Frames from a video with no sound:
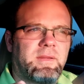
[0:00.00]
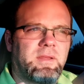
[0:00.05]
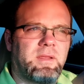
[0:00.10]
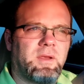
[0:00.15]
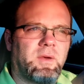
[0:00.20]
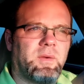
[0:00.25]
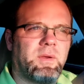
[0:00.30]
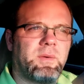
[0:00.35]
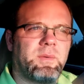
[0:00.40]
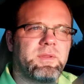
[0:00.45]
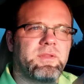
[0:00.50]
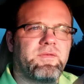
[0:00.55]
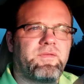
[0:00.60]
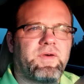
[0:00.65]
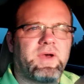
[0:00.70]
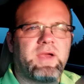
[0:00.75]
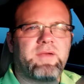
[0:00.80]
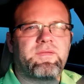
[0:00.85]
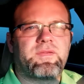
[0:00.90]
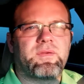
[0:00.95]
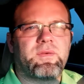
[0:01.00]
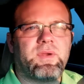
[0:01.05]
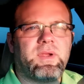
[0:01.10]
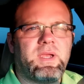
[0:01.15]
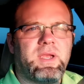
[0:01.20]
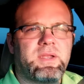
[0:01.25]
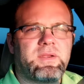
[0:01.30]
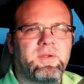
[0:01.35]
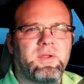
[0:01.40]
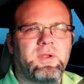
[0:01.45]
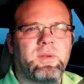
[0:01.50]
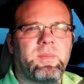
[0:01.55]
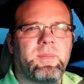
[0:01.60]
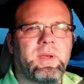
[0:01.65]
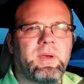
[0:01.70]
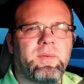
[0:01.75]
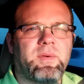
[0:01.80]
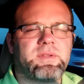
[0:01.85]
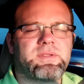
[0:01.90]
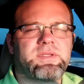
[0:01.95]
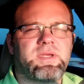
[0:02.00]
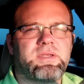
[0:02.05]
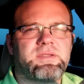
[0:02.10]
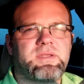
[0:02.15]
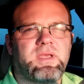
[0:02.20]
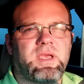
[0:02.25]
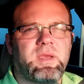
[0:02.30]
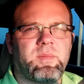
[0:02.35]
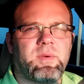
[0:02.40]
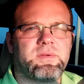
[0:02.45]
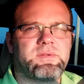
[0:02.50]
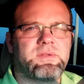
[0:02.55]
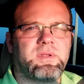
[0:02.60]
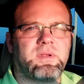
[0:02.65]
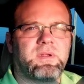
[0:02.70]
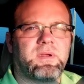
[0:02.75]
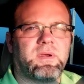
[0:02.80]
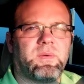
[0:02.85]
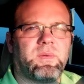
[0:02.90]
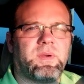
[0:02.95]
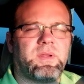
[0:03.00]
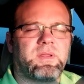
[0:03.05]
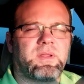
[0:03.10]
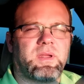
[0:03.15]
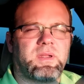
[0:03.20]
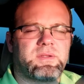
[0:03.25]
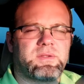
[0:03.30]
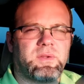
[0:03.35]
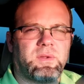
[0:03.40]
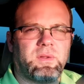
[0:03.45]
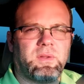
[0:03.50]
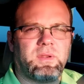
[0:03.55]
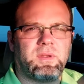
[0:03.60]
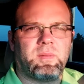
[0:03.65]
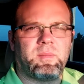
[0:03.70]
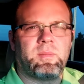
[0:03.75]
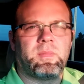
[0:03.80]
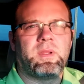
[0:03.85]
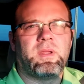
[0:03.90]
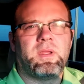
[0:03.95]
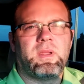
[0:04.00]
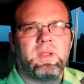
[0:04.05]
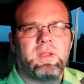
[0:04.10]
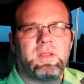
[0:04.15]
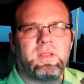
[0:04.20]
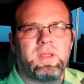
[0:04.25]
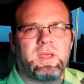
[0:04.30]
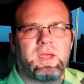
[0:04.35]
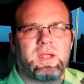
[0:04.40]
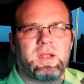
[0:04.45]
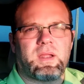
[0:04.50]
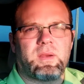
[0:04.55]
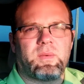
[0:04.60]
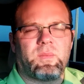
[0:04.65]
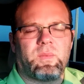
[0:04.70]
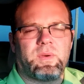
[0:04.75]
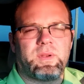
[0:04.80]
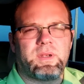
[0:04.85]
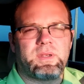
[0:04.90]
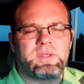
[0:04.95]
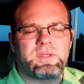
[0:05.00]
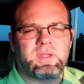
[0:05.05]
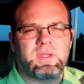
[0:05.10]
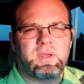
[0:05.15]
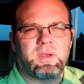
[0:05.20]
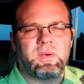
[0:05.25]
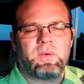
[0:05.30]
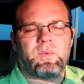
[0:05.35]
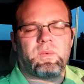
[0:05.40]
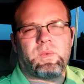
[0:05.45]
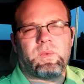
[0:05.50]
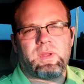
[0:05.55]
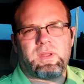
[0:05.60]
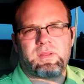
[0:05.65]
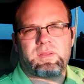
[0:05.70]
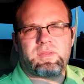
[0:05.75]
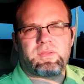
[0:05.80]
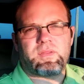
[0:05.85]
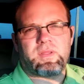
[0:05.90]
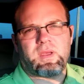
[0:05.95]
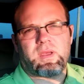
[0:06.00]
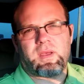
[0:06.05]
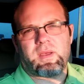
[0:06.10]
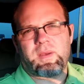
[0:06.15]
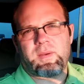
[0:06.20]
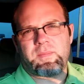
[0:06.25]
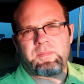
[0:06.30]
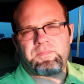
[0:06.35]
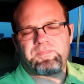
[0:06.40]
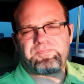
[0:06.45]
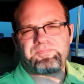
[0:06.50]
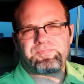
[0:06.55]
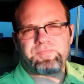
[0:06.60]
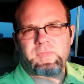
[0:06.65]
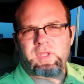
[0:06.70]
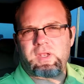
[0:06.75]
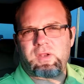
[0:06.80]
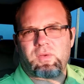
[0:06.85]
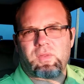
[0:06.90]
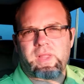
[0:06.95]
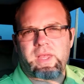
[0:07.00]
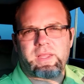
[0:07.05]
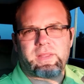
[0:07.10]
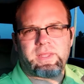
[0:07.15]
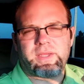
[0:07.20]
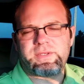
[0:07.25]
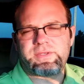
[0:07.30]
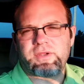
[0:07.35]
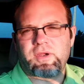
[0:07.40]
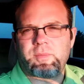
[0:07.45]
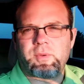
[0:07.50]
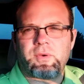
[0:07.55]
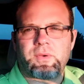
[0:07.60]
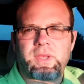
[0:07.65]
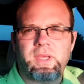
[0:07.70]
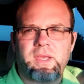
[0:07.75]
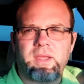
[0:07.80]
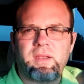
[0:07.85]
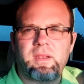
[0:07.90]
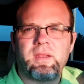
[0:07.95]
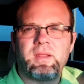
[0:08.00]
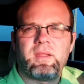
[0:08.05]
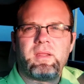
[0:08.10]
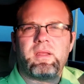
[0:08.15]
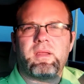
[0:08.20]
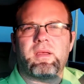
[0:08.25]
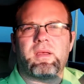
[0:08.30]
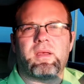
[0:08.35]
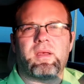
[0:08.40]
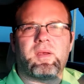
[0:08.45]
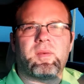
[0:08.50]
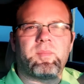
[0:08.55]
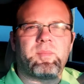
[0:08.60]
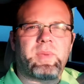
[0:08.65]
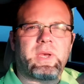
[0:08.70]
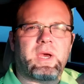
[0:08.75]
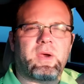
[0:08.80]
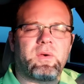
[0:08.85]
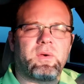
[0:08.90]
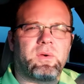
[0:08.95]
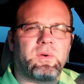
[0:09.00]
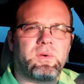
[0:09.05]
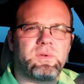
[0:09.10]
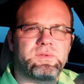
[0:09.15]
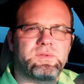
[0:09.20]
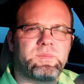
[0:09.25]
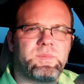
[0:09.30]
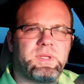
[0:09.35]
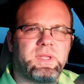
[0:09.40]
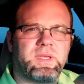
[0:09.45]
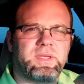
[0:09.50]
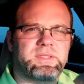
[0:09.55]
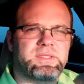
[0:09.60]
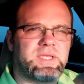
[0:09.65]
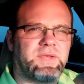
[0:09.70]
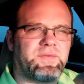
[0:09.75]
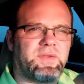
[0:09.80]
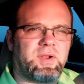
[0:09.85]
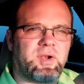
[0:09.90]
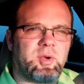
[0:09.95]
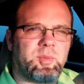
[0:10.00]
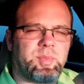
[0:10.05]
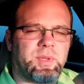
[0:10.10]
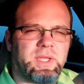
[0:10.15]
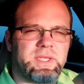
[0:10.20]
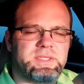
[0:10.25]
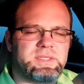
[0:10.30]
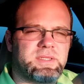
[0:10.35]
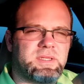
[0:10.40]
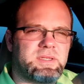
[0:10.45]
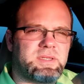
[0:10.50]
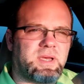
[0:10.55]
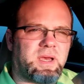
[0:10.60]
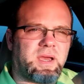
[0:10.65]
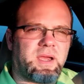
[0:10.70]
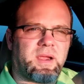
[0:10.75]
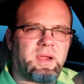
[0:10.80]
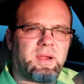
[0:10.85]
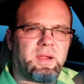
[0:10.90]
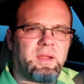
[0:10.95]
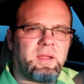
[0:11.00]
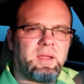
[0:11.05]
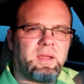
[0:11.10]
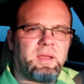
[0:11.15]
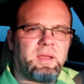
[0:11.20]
going with a 5.3. I told him about what size cam I was going to go with. I told him that I wanted to go with, you know, likely a turbo kit. Power goals would be like 700 plus to the tire.